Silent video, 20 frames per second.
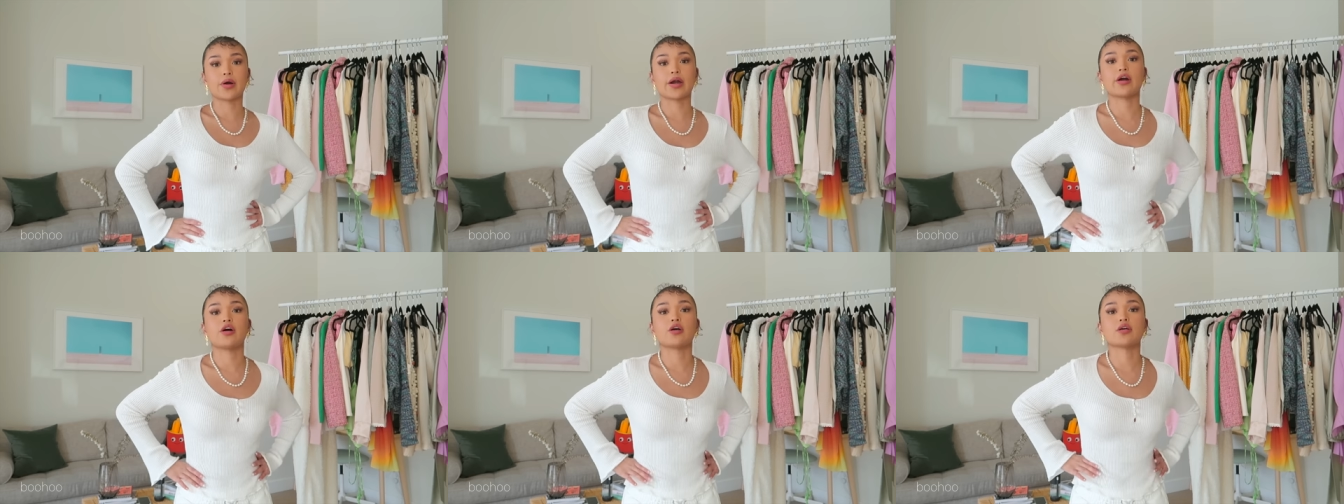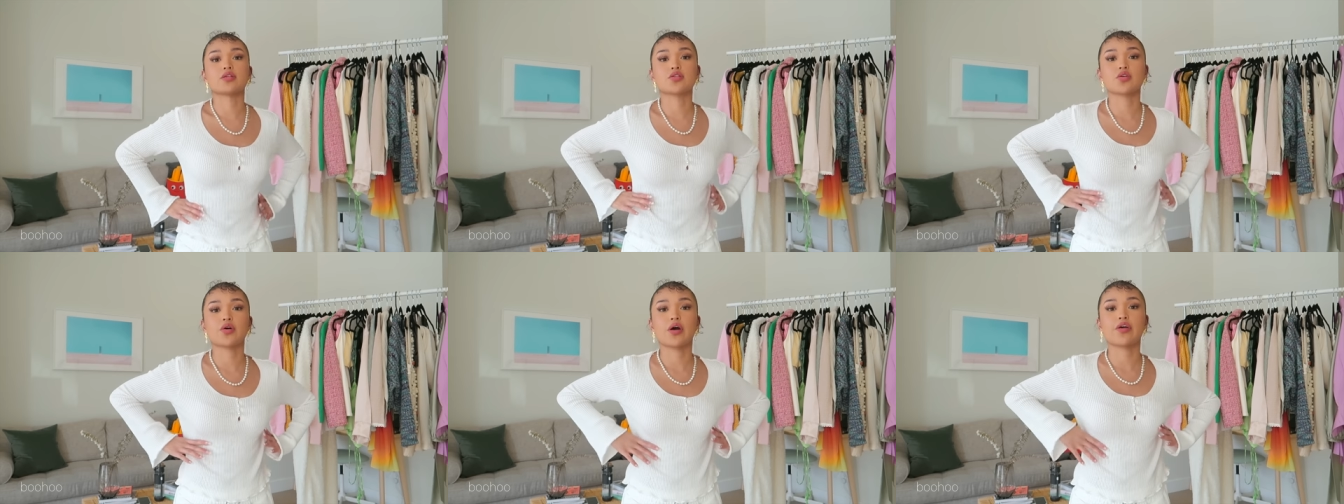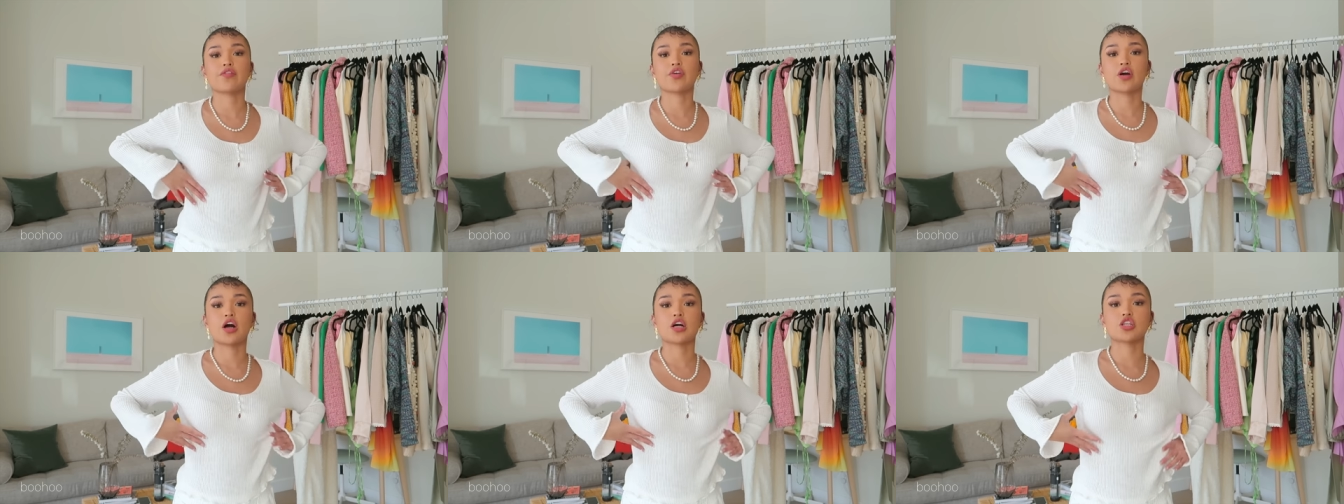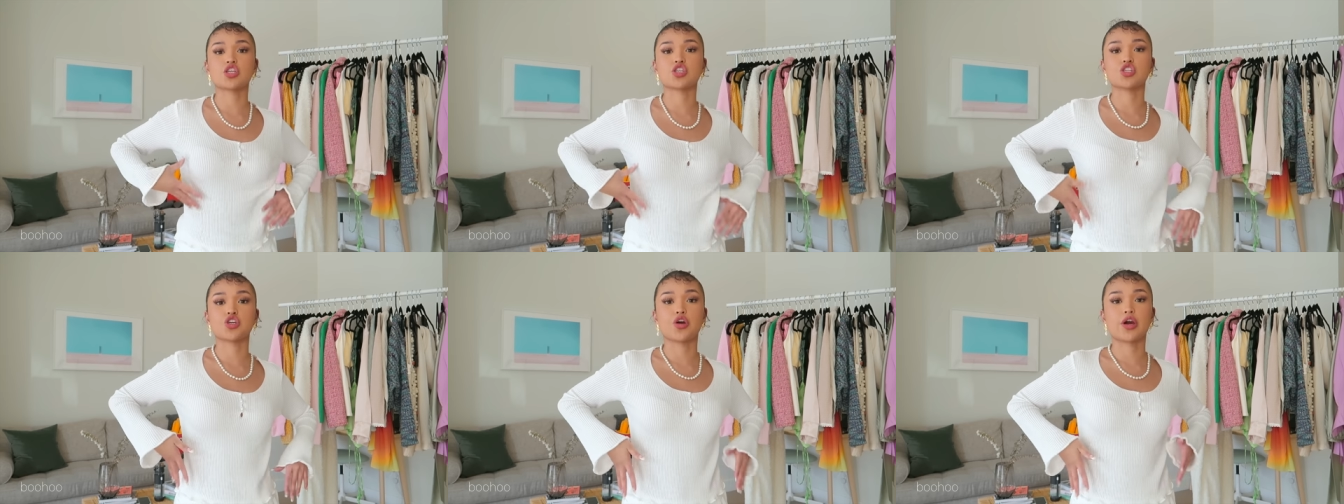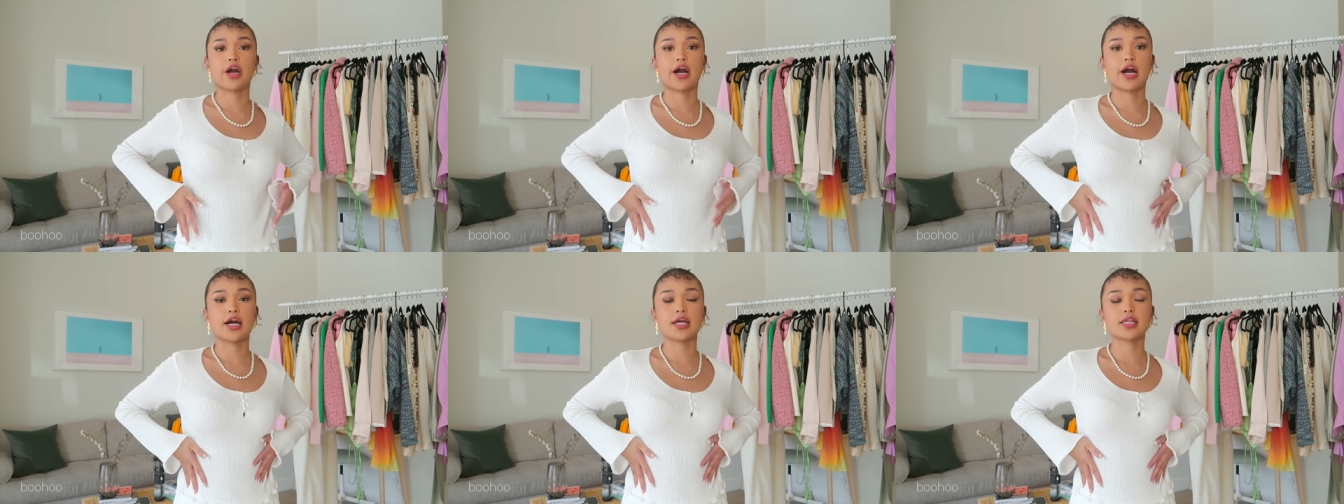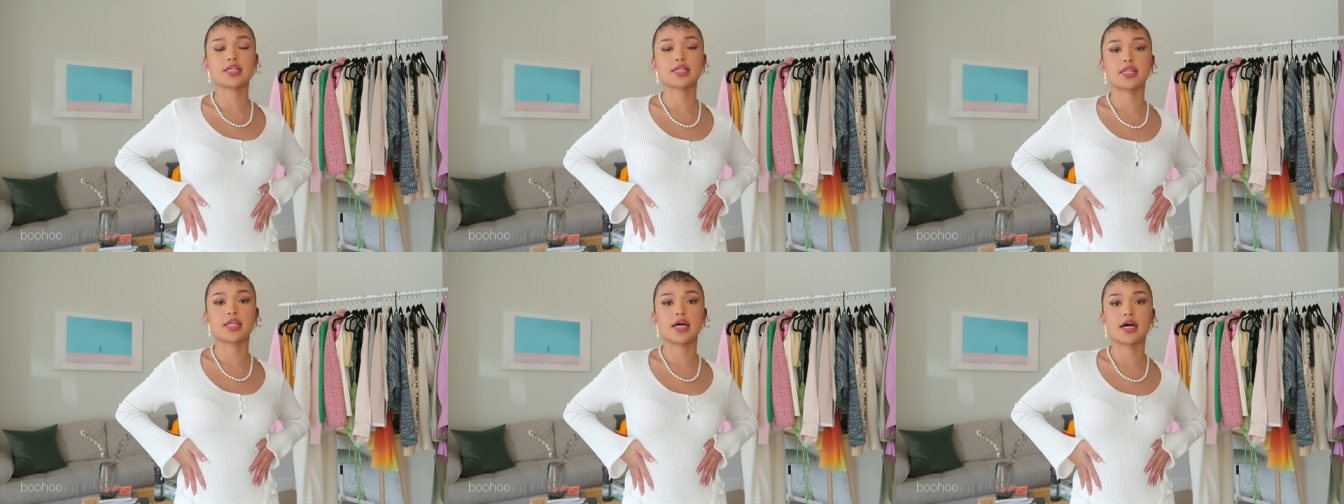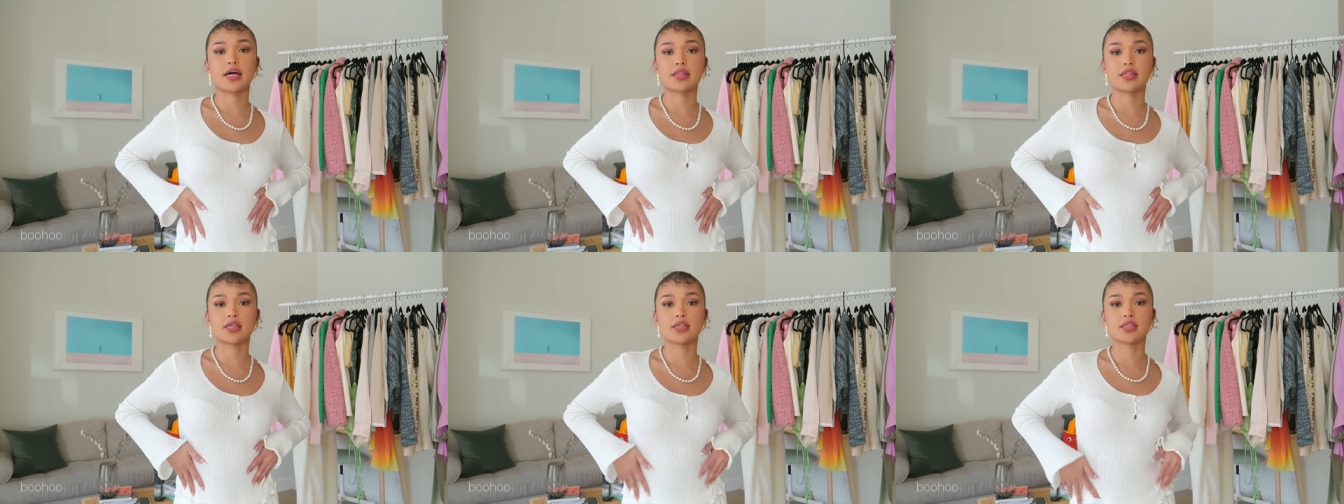Okay, also I forgot to show you guys
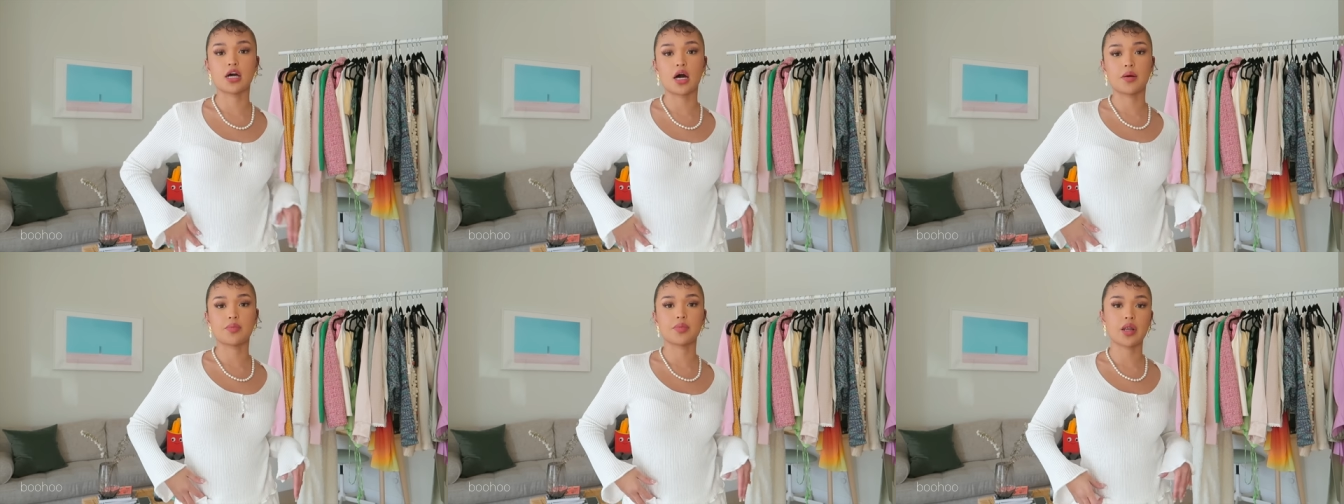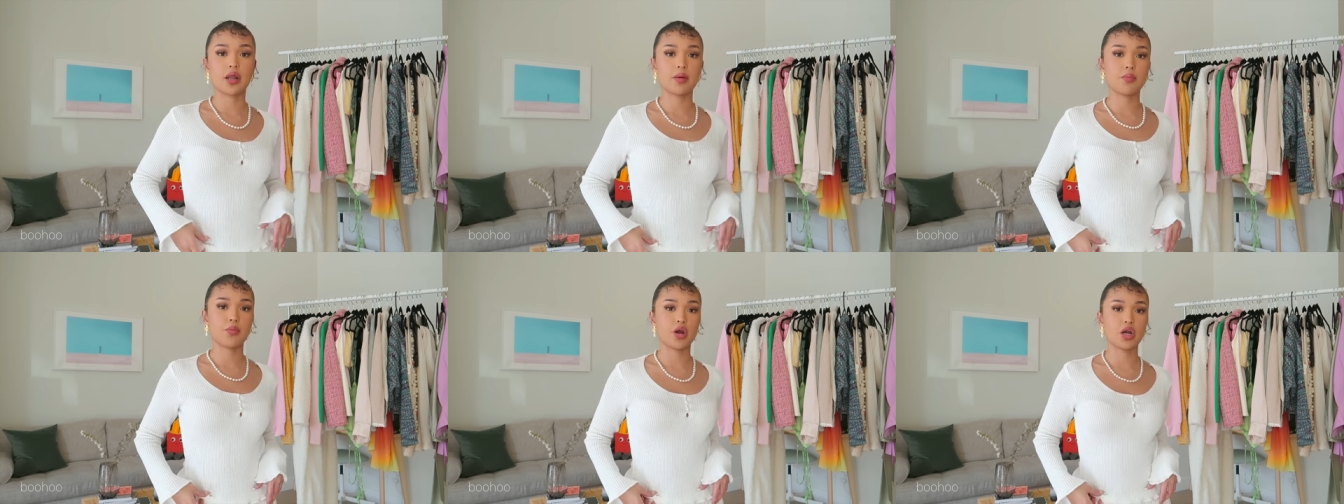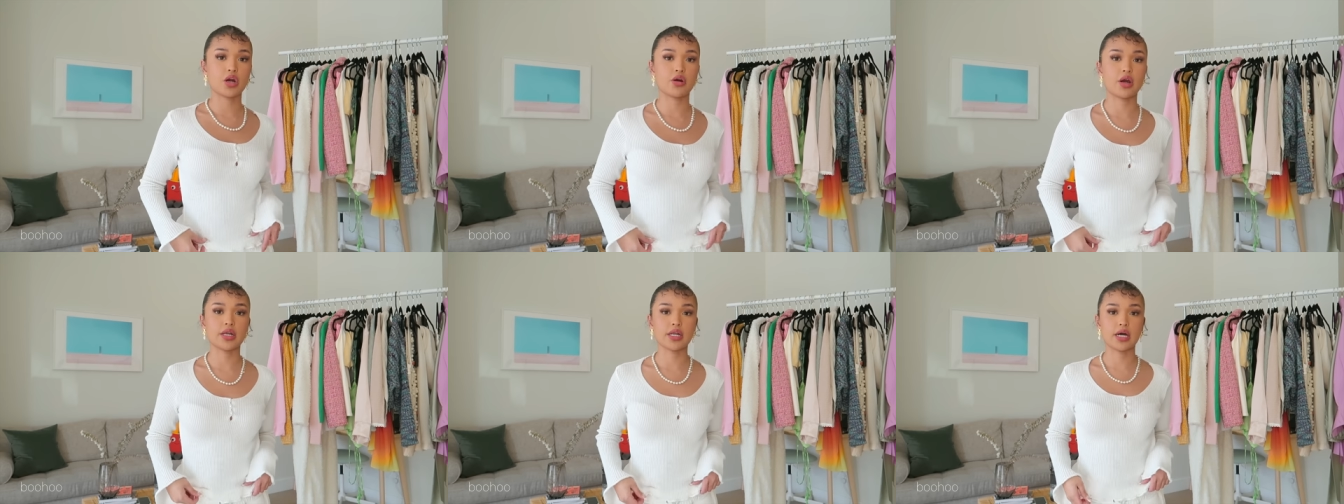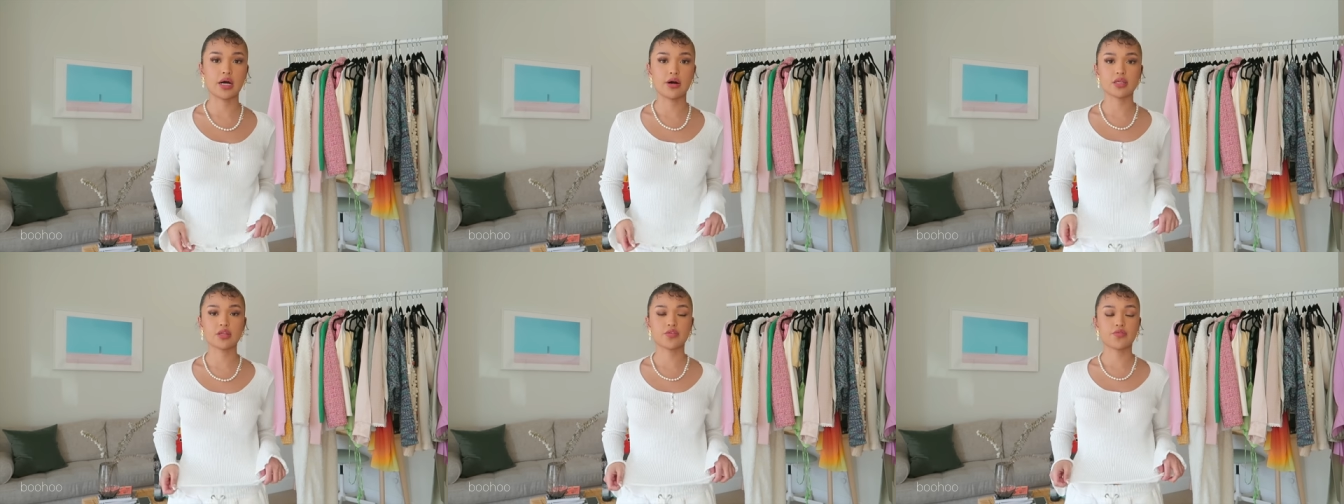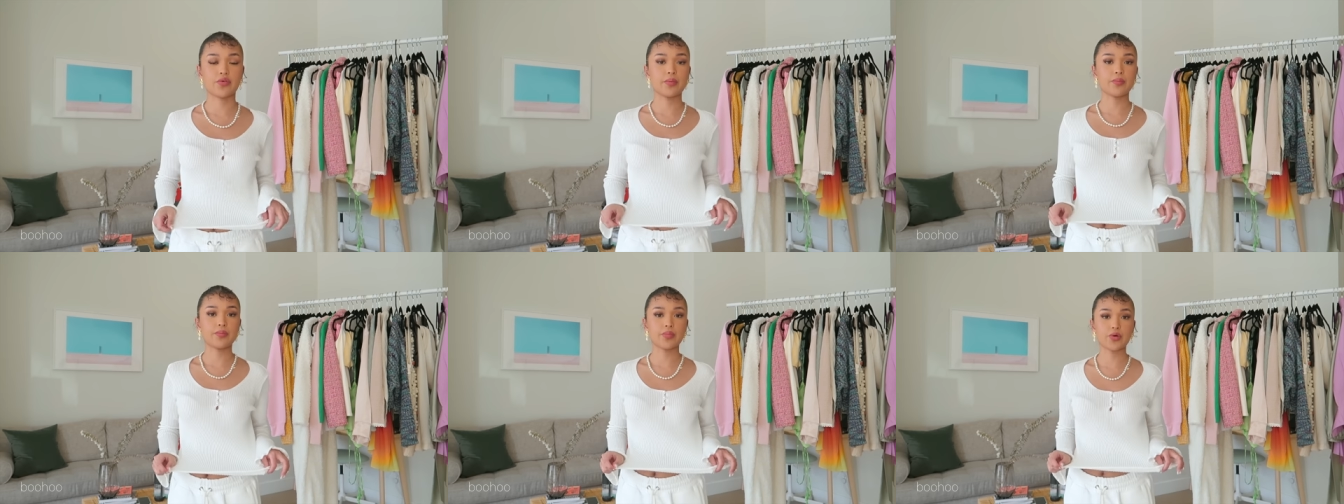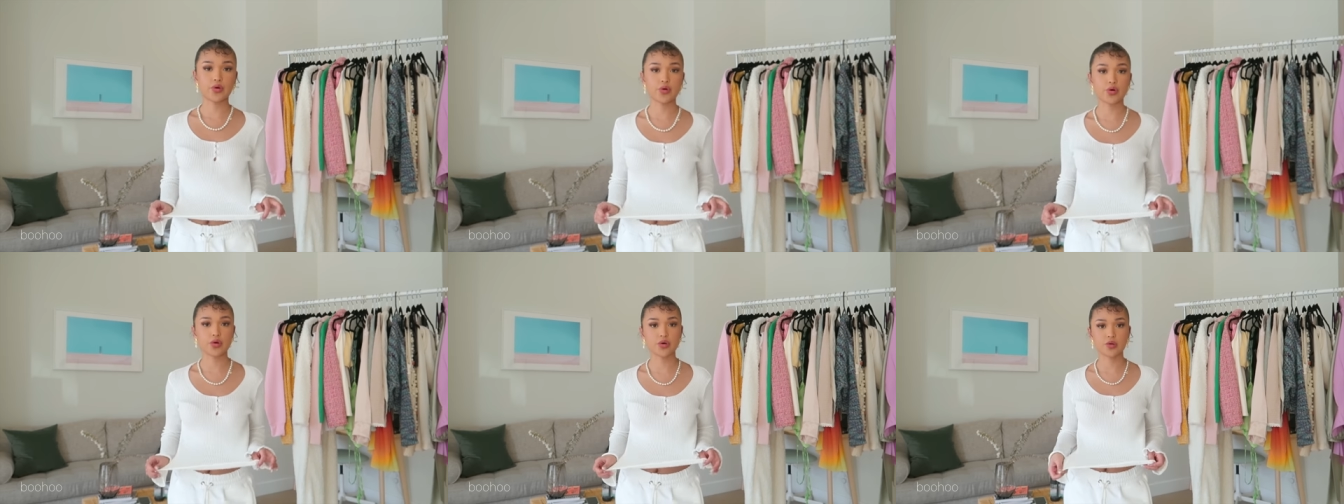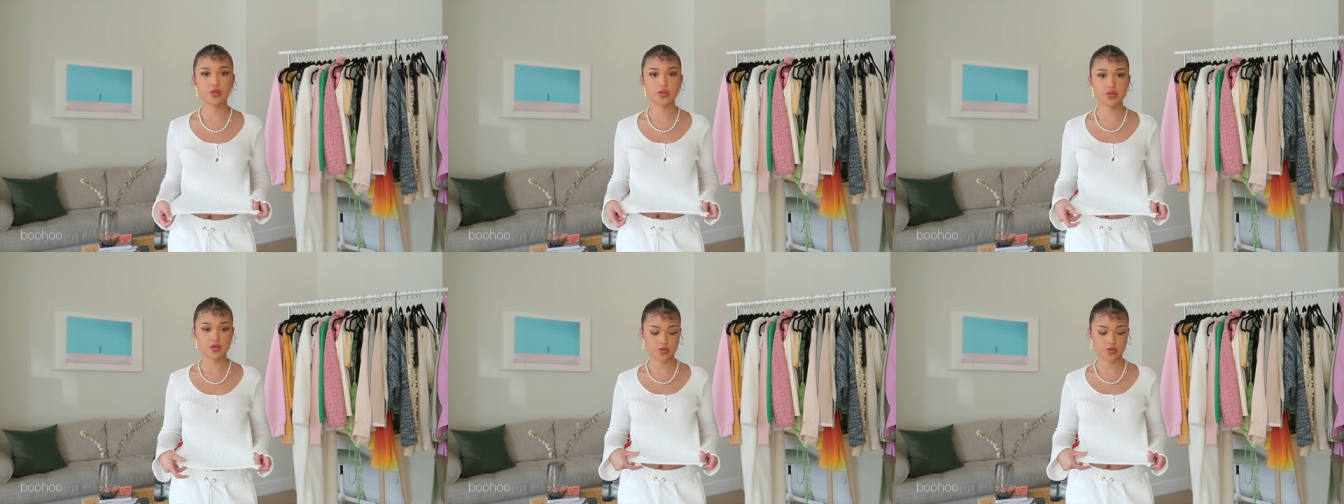that the top that I'm wearing right now is from Boohoo,